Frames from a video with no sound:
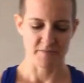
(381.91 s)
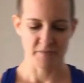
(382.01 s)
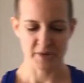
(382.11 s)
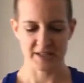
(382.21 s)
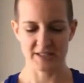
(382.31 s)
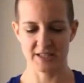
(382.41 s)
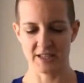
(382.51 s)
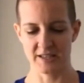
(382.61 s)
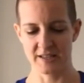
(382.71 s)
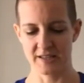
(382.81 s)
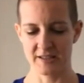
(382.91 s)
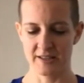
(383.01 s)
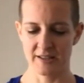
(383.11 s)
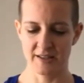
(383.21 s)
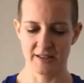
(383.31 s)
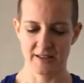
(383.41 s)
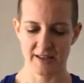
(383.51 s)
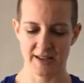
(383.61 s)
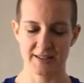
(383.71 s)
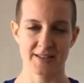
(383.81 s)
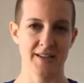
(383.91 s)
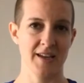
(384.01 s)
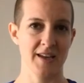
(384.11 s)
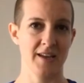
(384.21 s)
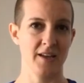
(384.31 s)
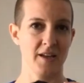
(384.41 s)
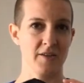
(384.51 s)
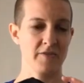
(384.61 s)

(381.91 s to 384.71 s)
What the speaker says: But as a